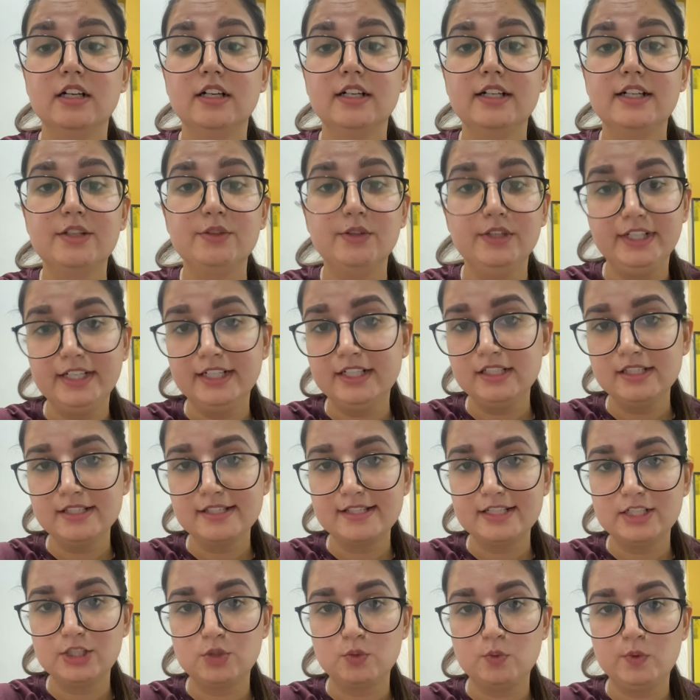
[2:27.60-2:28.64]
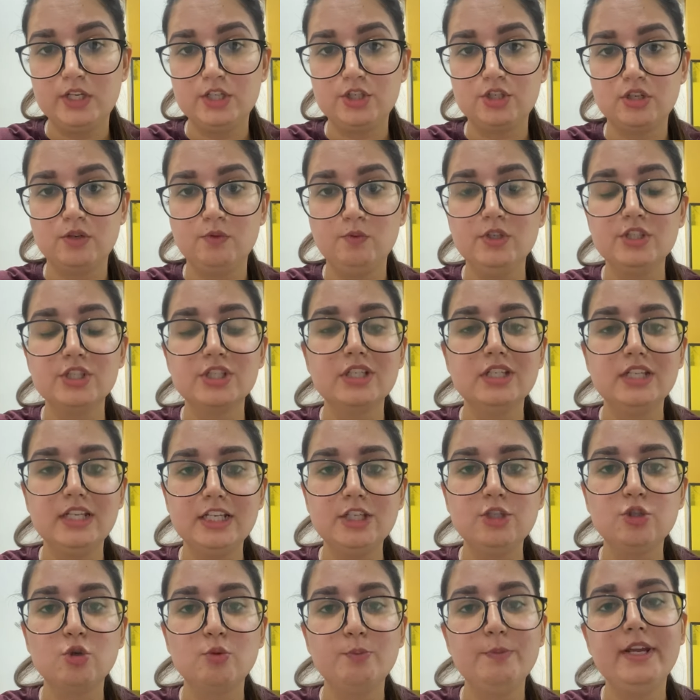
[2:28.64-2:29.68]
critical situation which
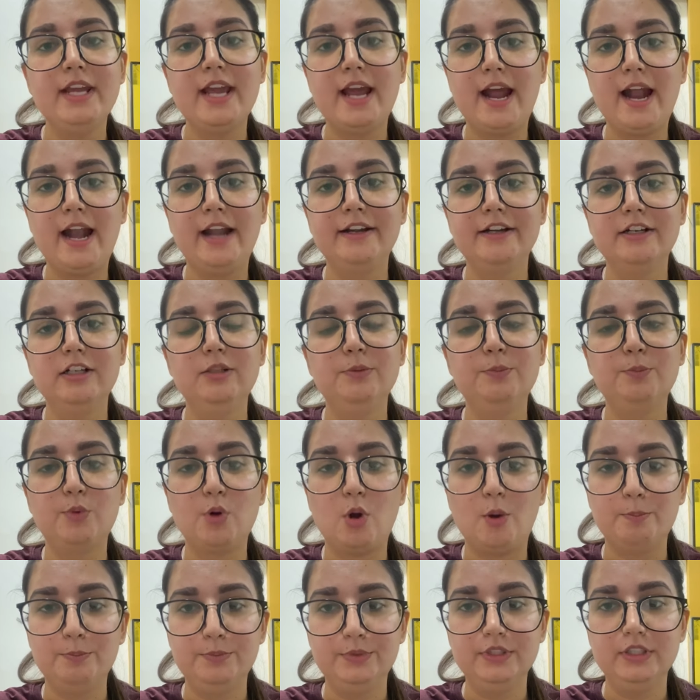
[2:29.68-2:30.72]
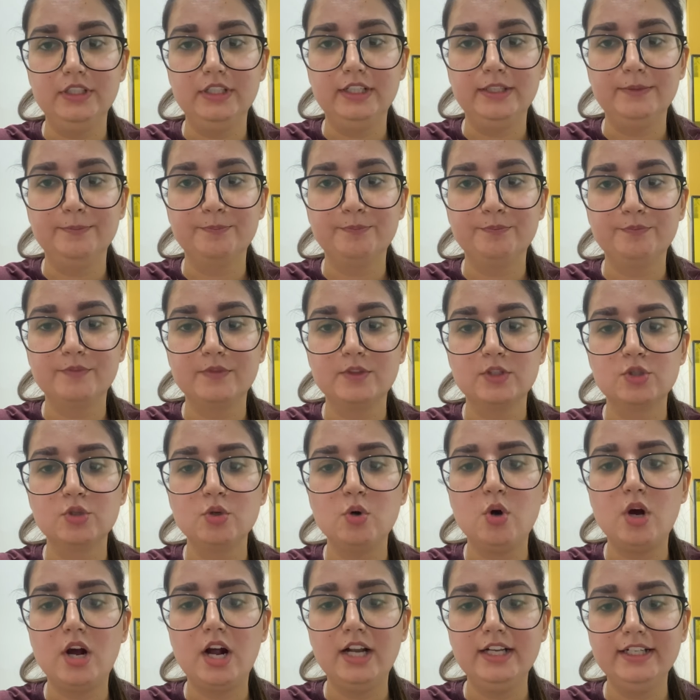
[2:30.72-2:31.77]
need to be handled properly. So
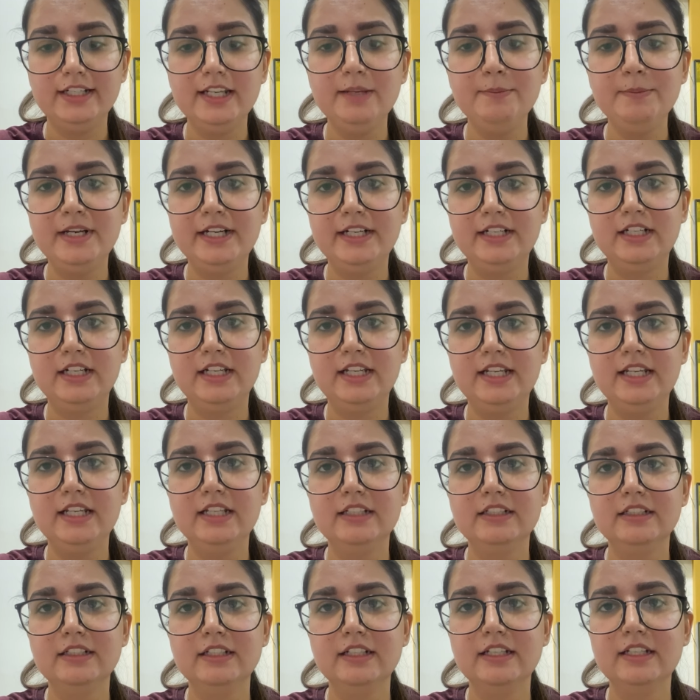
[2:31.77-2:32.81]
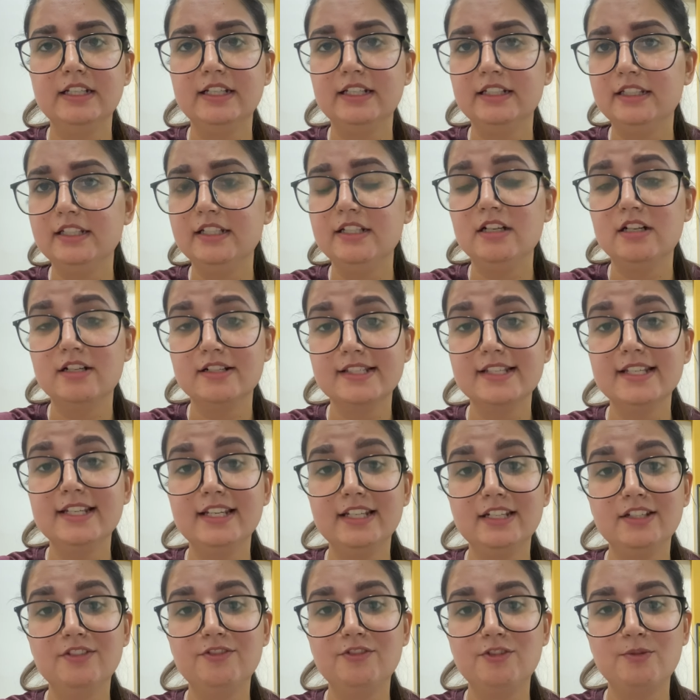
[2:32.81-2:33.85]
ultimately, the nursing
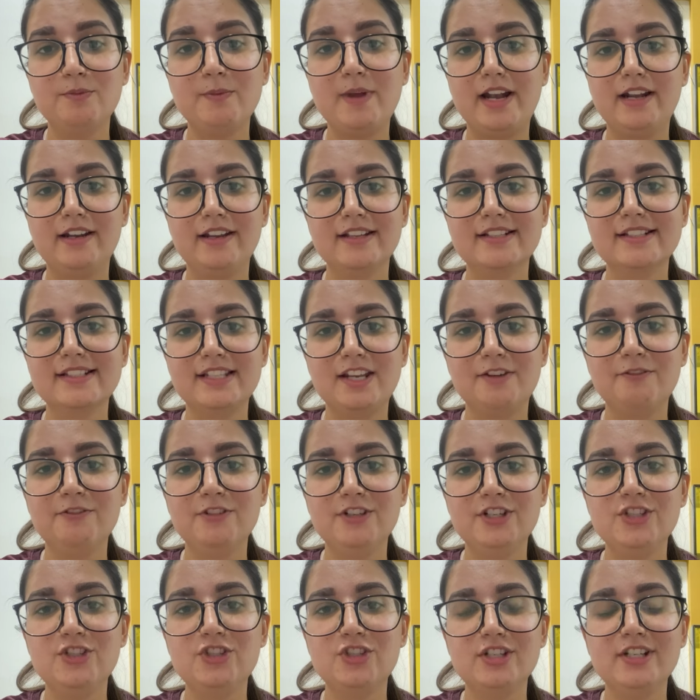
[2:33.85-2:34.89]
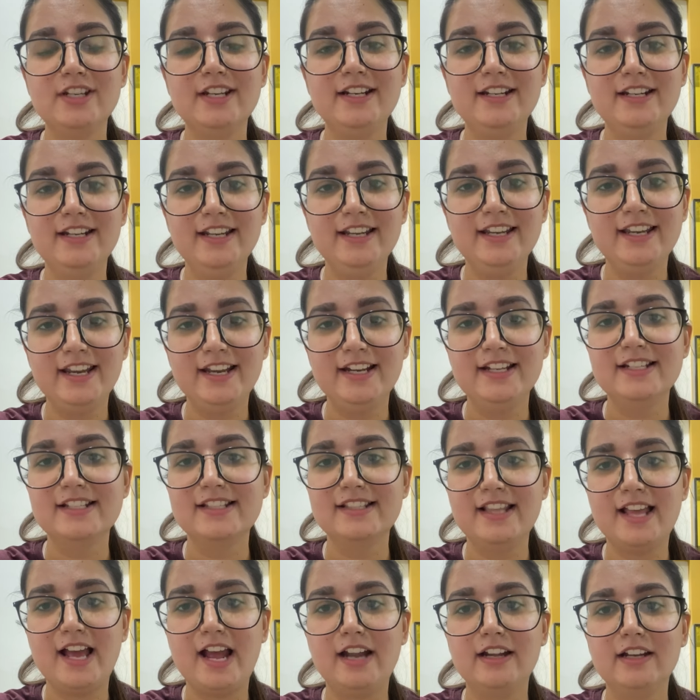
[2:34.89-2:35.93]
informatics definition indicates
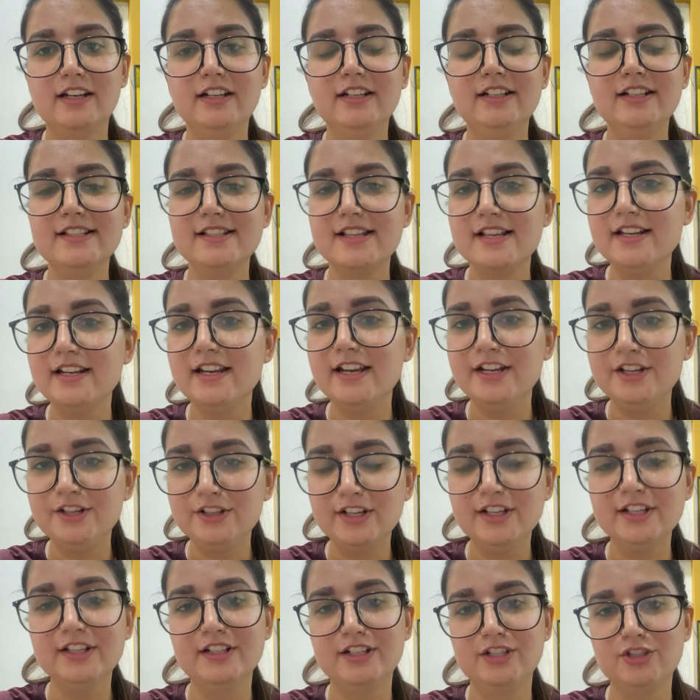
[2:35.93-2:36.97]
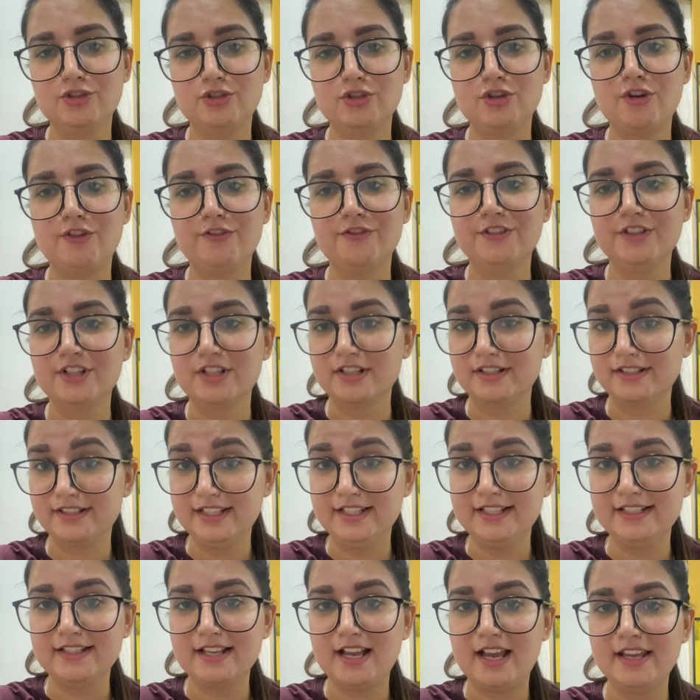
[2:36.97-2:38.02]
that it is an integration of
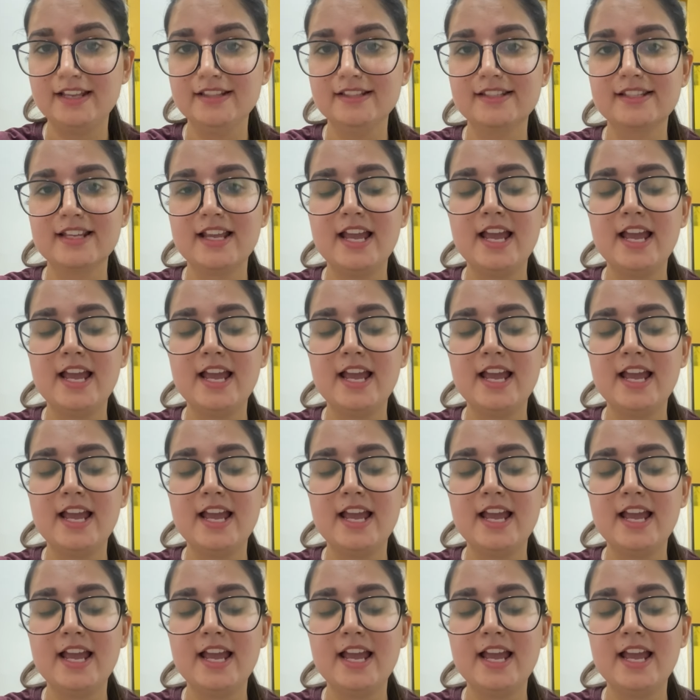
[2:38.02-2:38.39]
nursing science